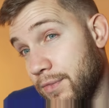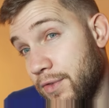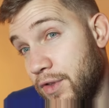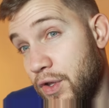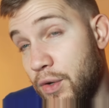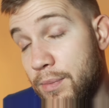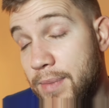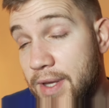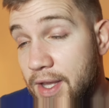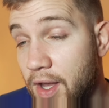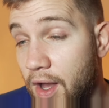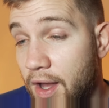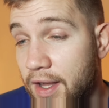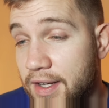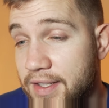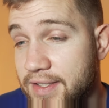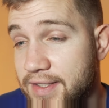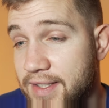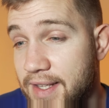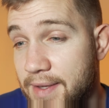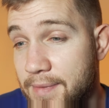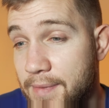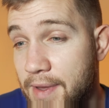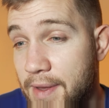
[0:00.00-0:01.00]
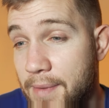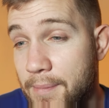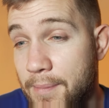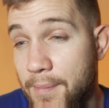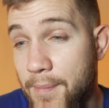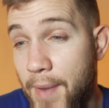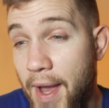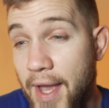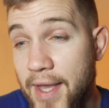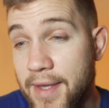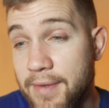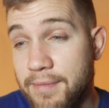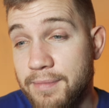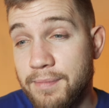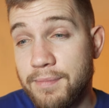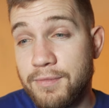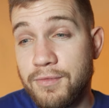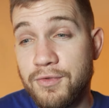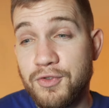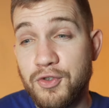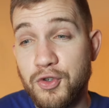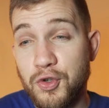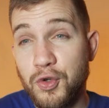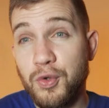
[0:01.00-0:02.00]
to be honest, that it might
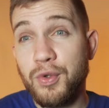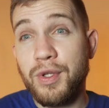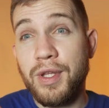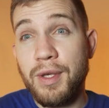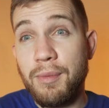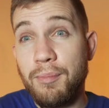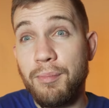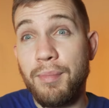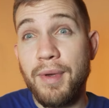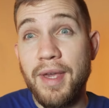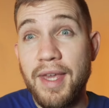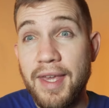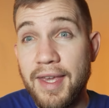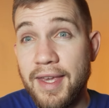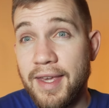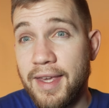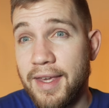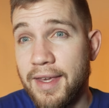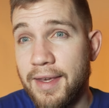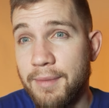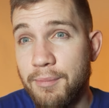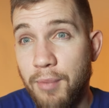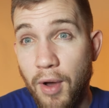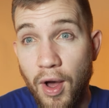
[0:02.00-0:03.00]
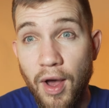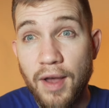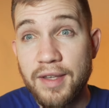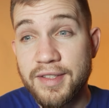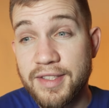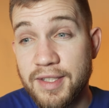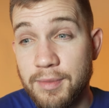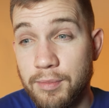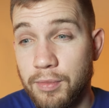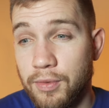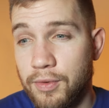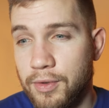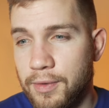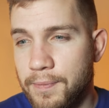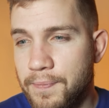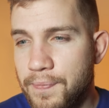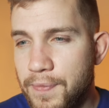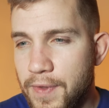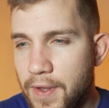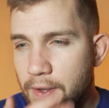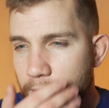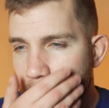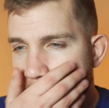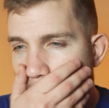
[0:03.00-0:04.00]
truly be possible.
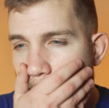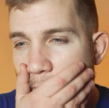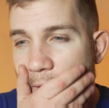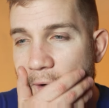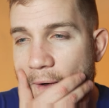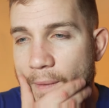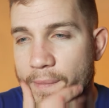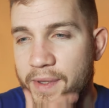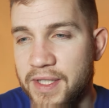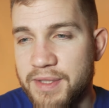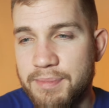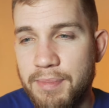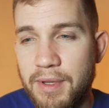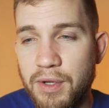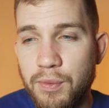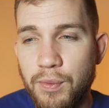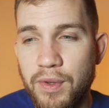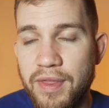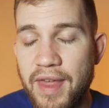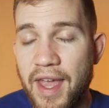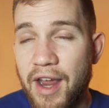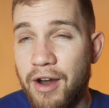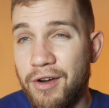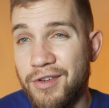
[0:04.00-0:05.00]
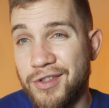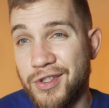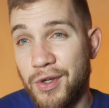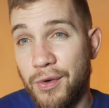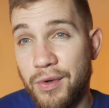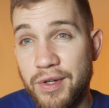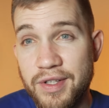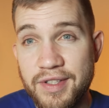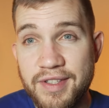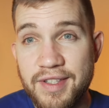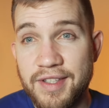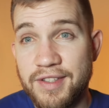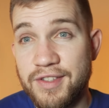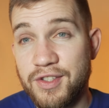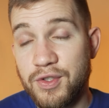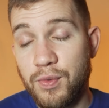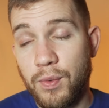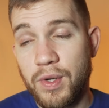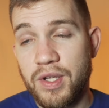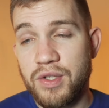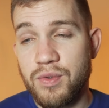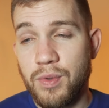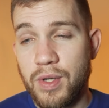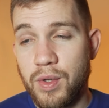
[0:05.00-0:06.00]
Um, he's been with Arizona since
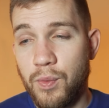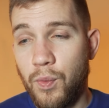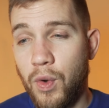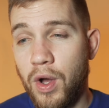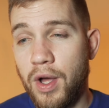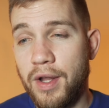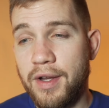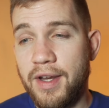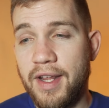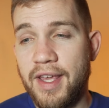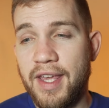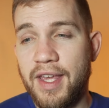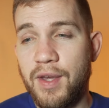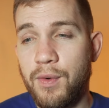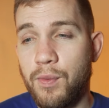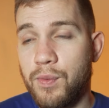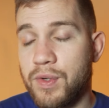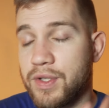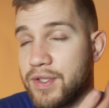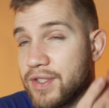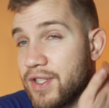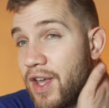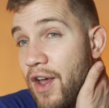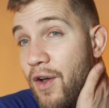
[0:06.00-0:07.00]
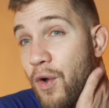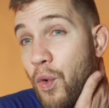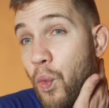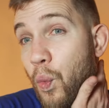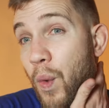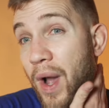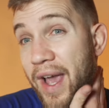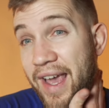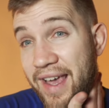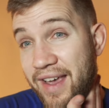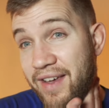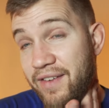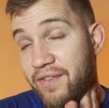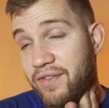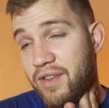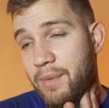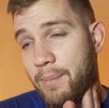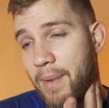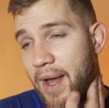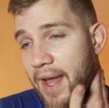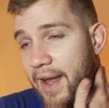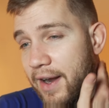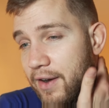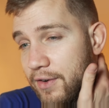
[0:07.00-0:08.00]
twenty twenty-one. He was
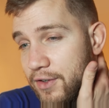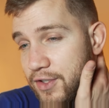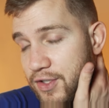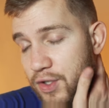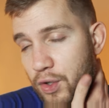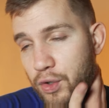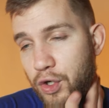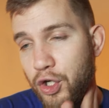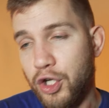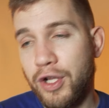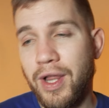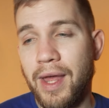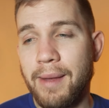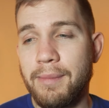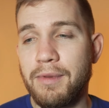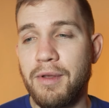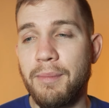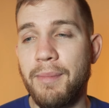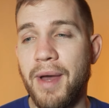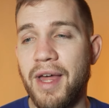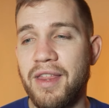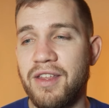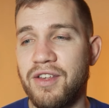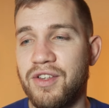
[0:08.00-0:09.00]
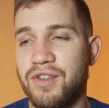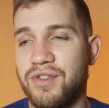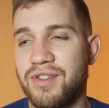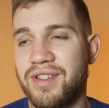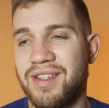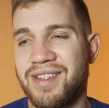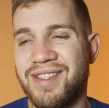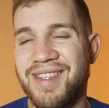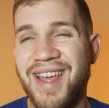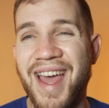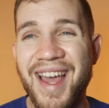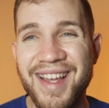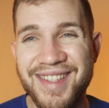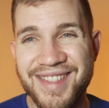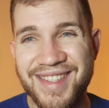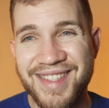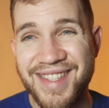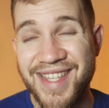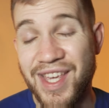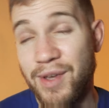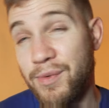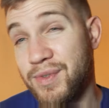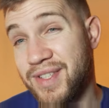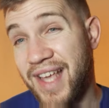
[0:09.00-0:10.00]
waived by Arizona, claimed by the Houston
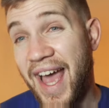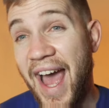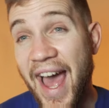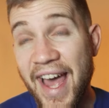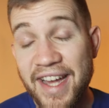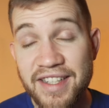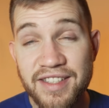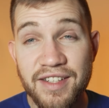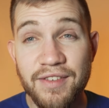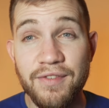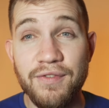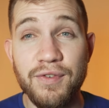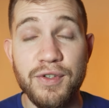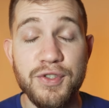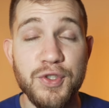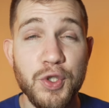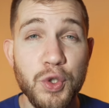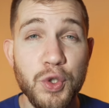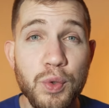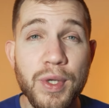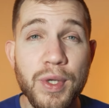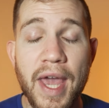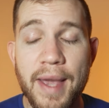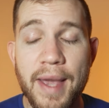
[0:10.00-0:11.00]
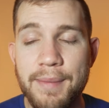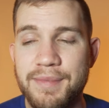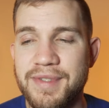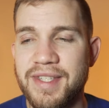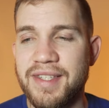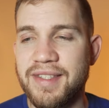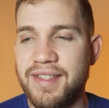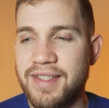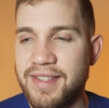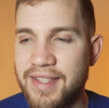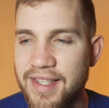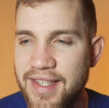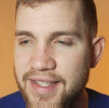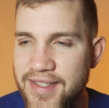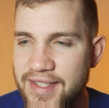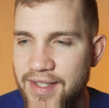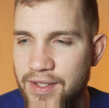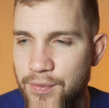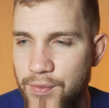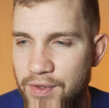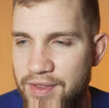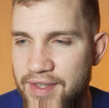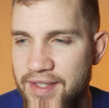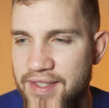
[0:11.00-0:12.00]
Texans. He was active for two games this
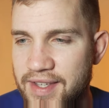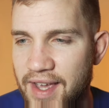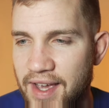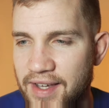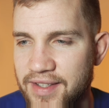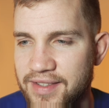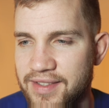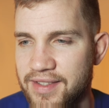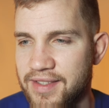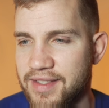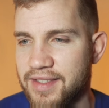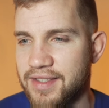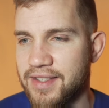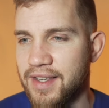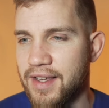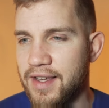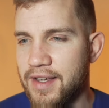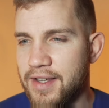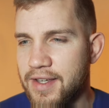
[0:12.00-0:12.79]
season with the Texans.